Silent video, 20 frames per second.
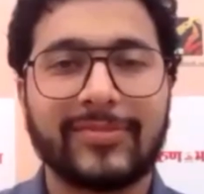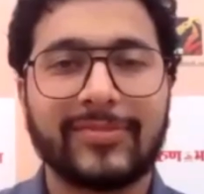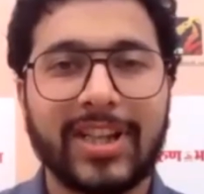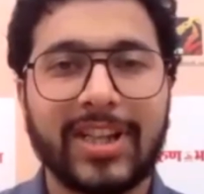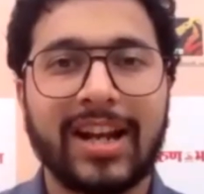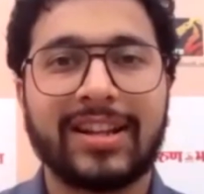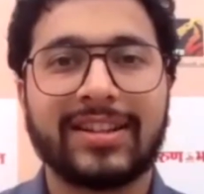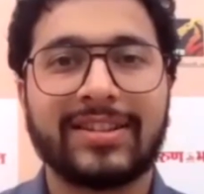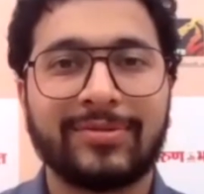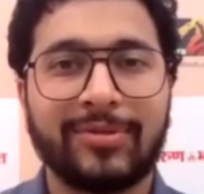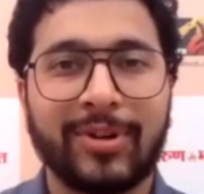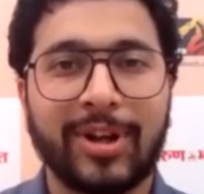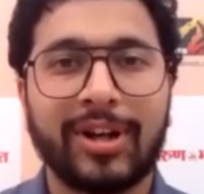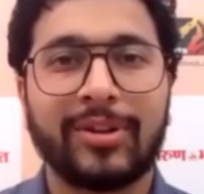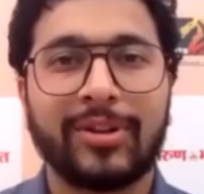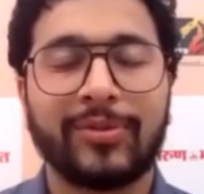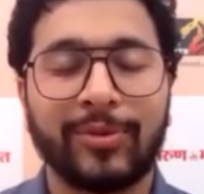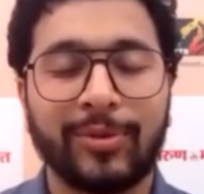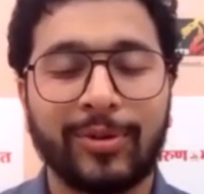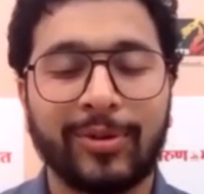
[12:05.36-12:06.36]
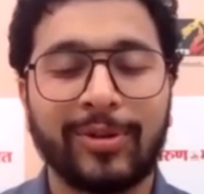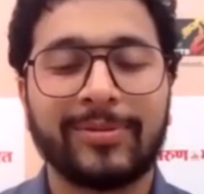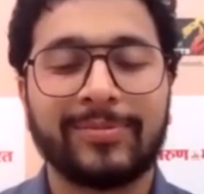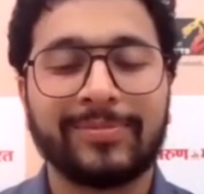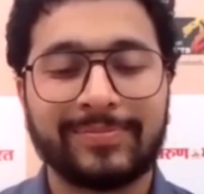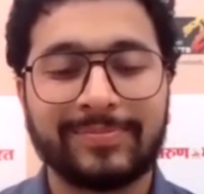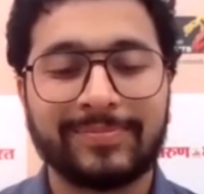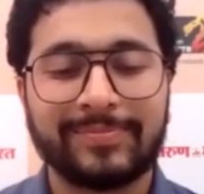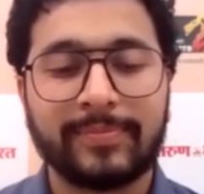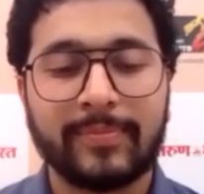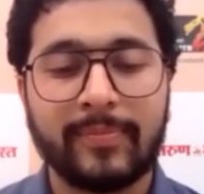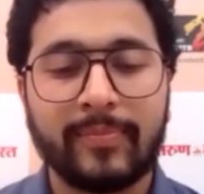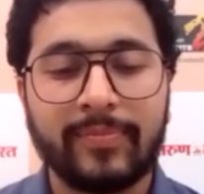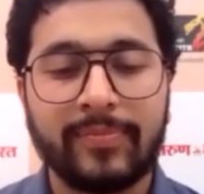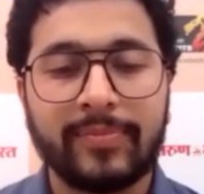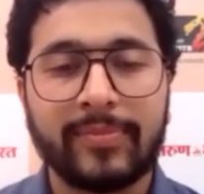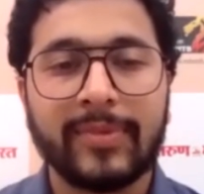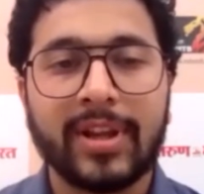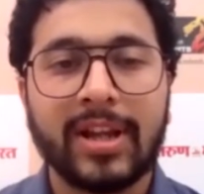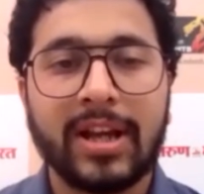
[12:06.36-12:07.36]
That is wonderful.
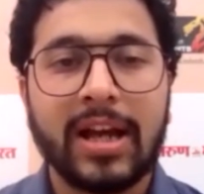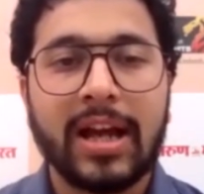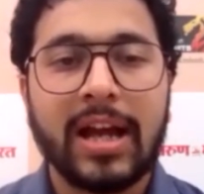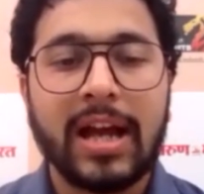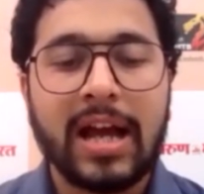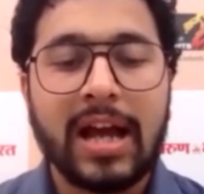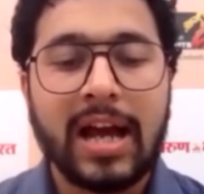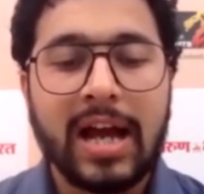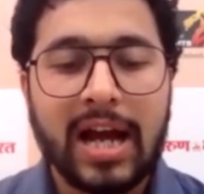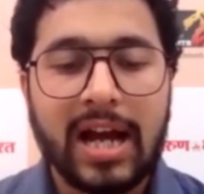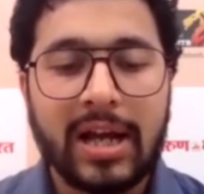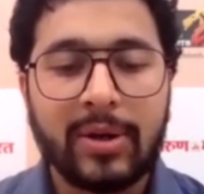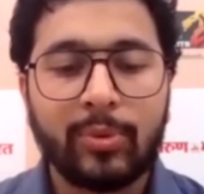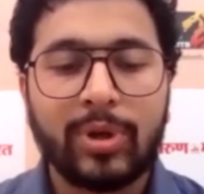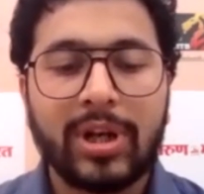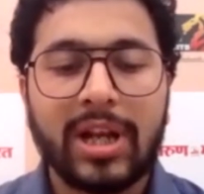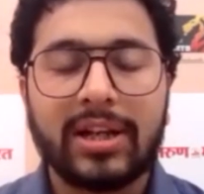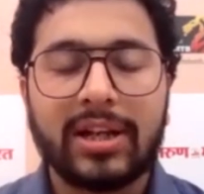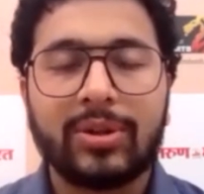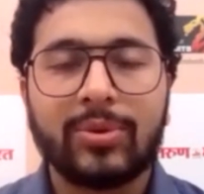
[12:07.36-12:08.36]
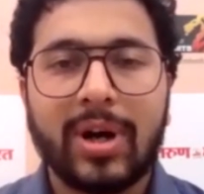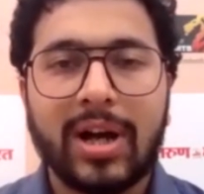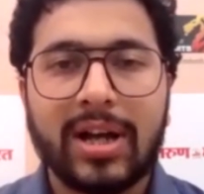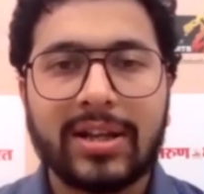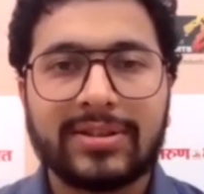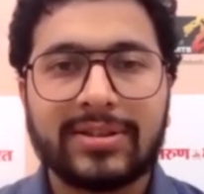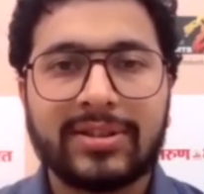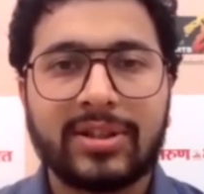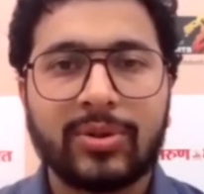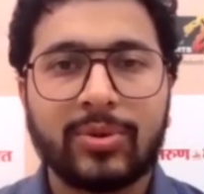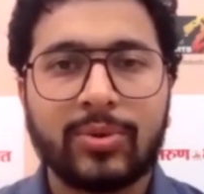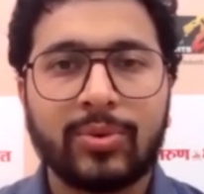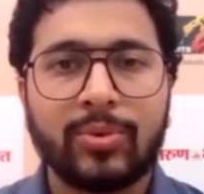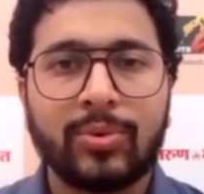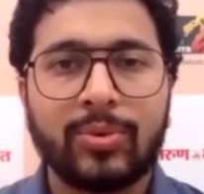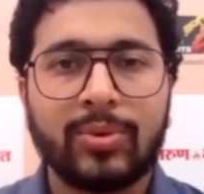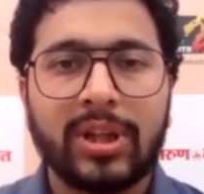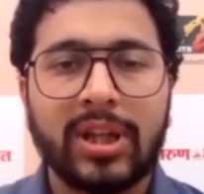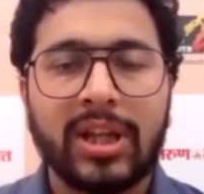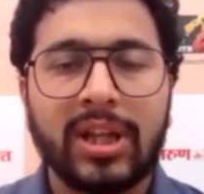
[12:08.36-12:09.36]
I would like to ask
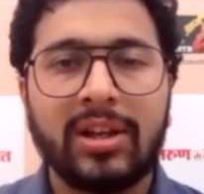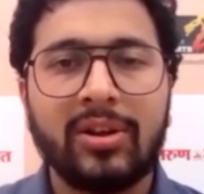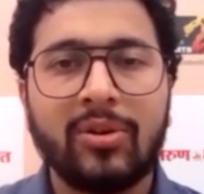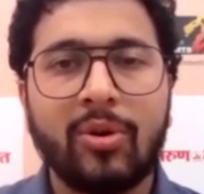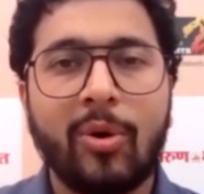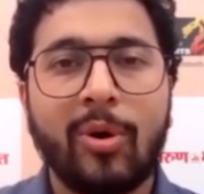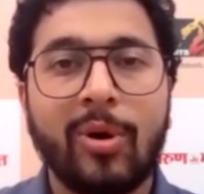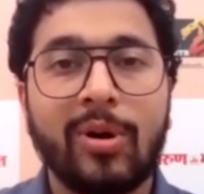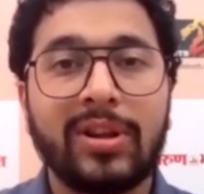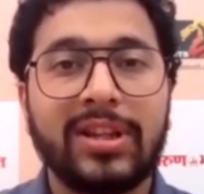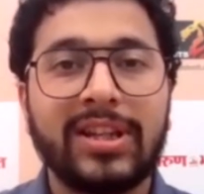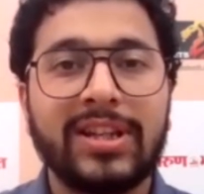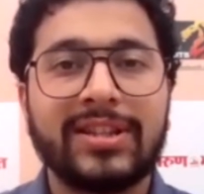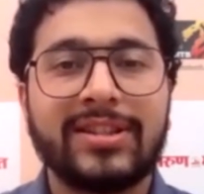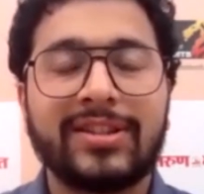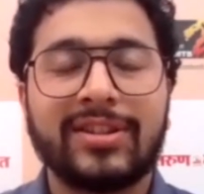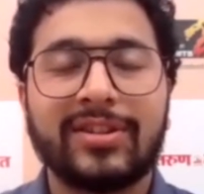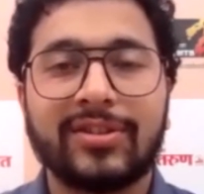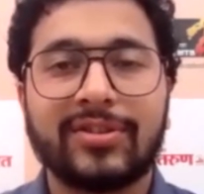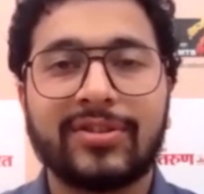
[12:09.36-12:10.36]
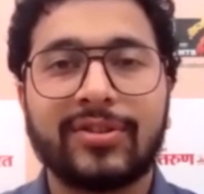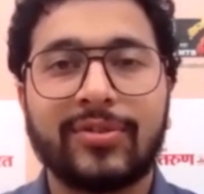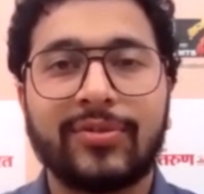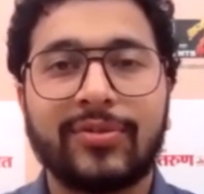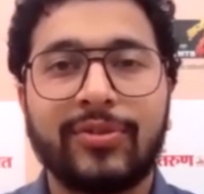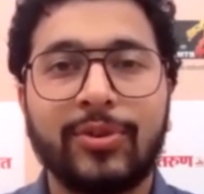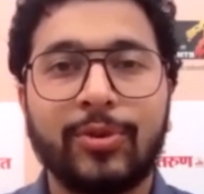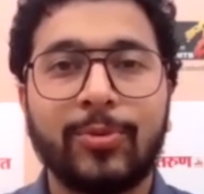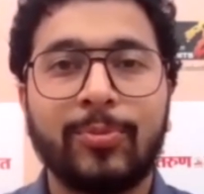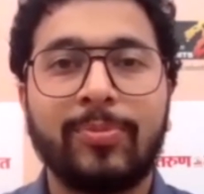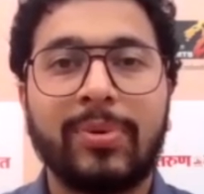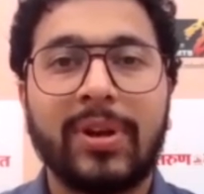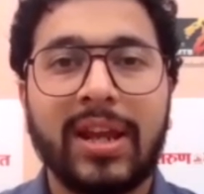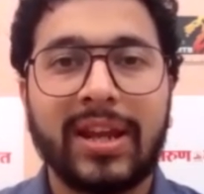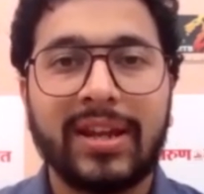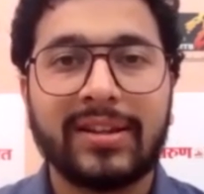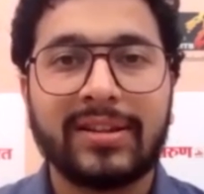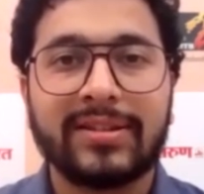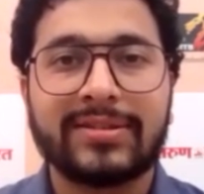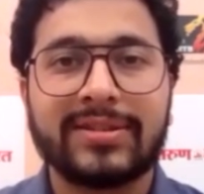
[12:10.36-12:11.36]
you, in all these years of you
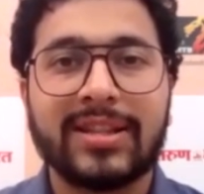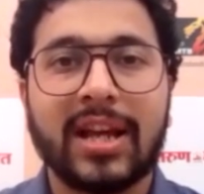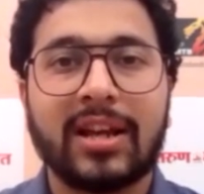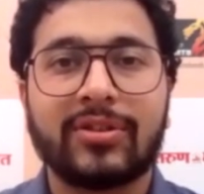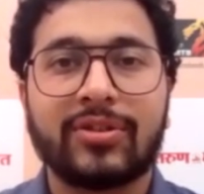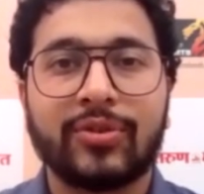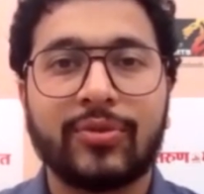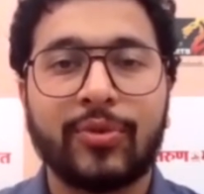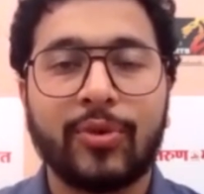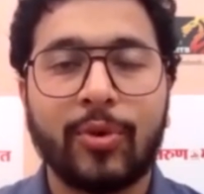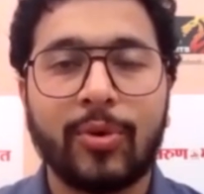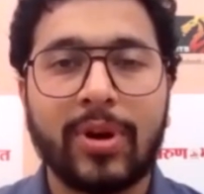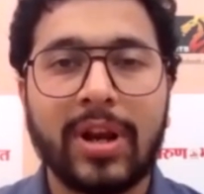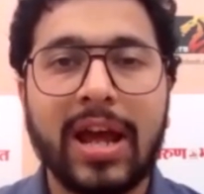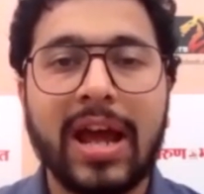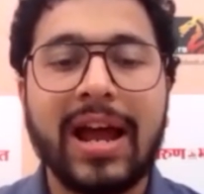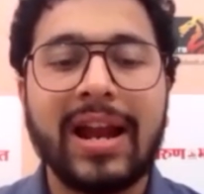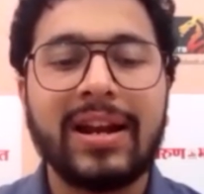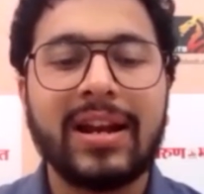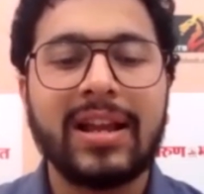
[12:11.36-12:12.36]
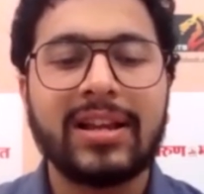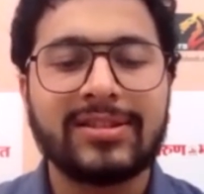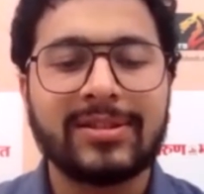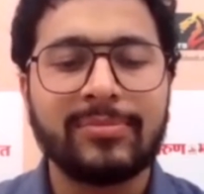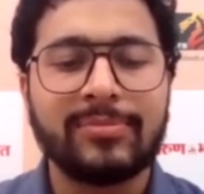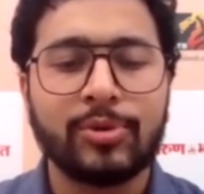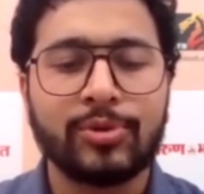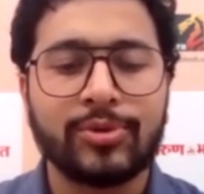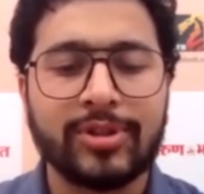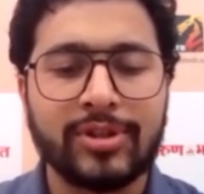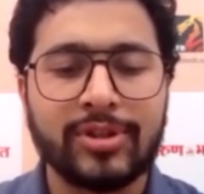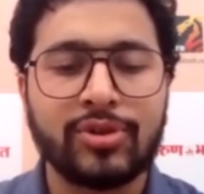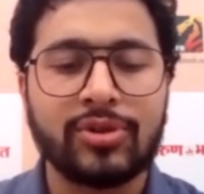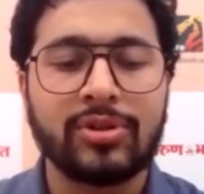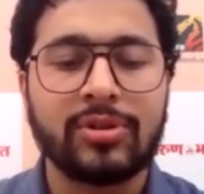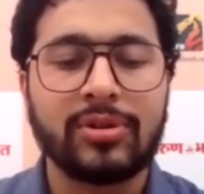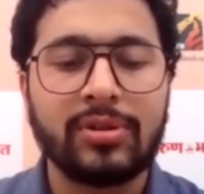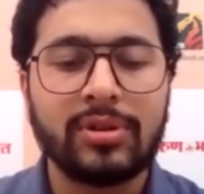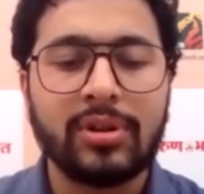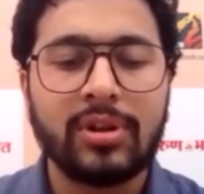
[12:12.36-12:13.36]
playing the saxophone and as a
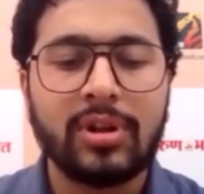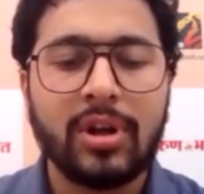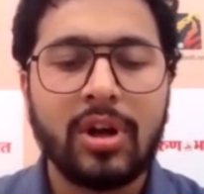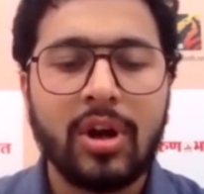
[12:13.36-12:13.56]
musician,